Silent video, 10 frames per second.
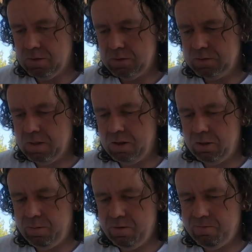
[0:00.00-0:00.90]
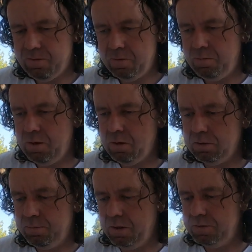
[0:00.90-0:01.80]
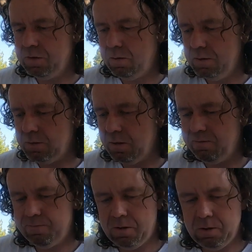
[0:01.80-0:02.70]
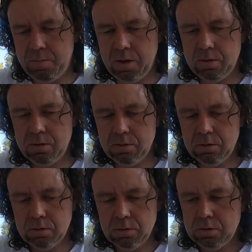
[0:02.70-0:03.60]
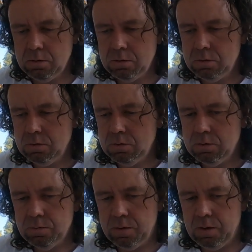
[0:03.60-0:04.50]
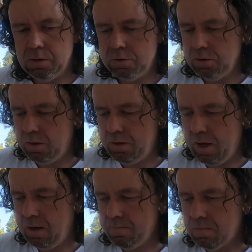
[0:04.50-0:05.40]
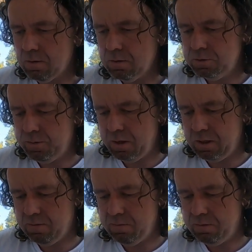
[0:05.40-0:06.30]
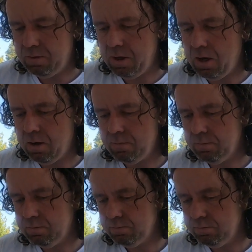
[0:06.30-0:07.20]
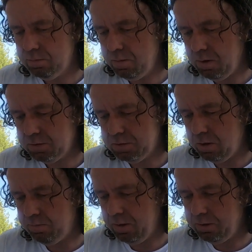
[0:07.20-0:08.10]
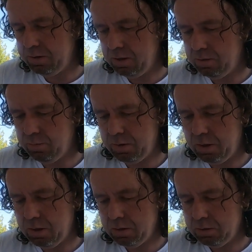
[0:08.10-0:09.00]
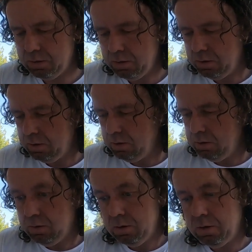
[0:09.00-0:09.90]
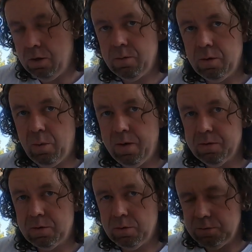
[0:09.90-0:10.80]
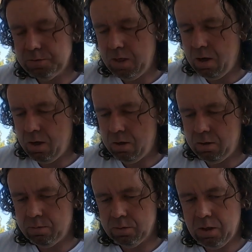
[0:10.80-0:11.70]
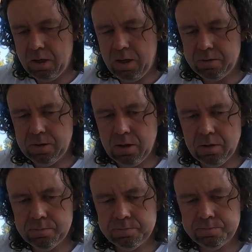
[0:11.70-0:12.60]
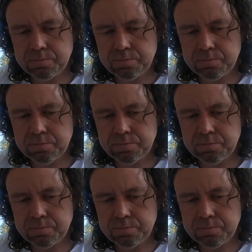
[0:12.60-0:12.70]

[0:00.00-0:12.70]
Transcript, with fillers: This looks like it'll be a fun build. Builds always are fun, man. Really enjoy that, spreading everything out. Maybe I'll start building it when, uh, you know, when the weather cools down and we're not out there